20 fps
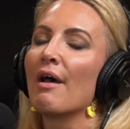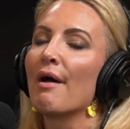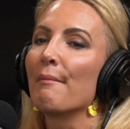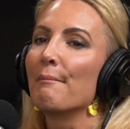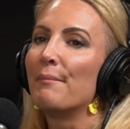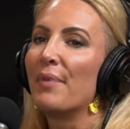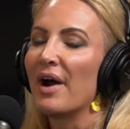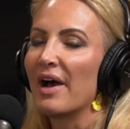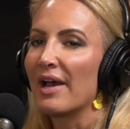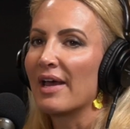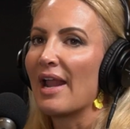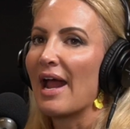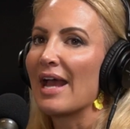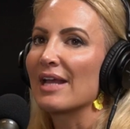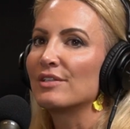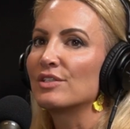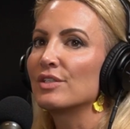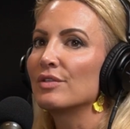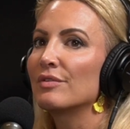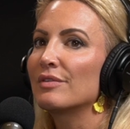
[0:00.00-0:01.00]
but I
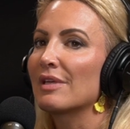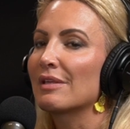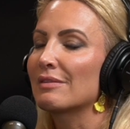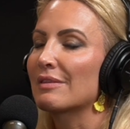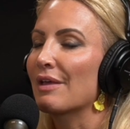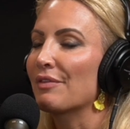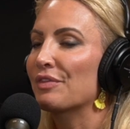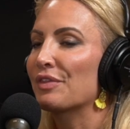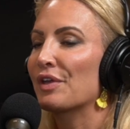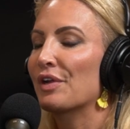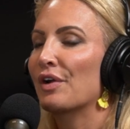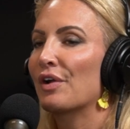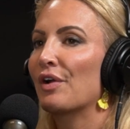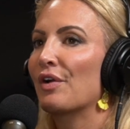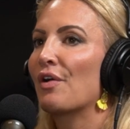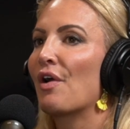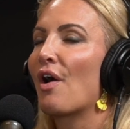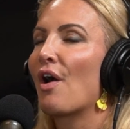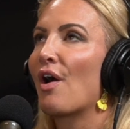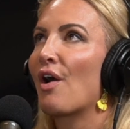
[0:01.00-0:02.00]
do think that
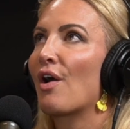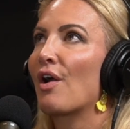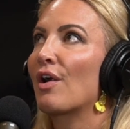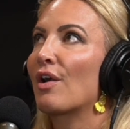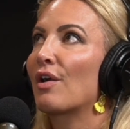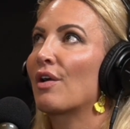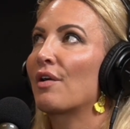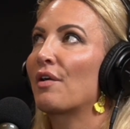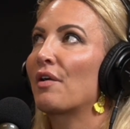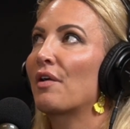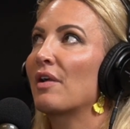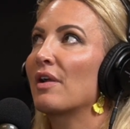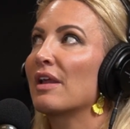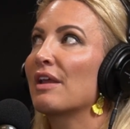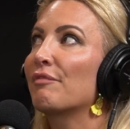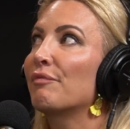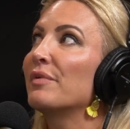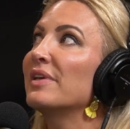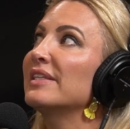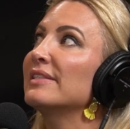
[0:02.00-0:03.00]
there are,
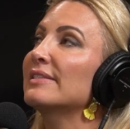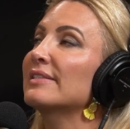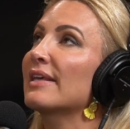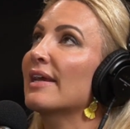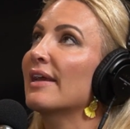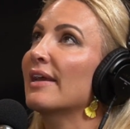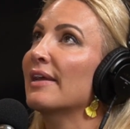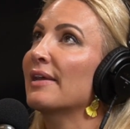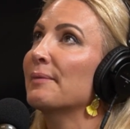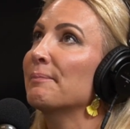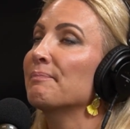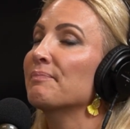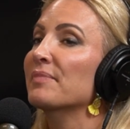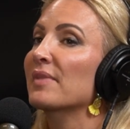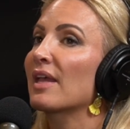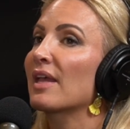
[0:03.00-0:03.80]
if we say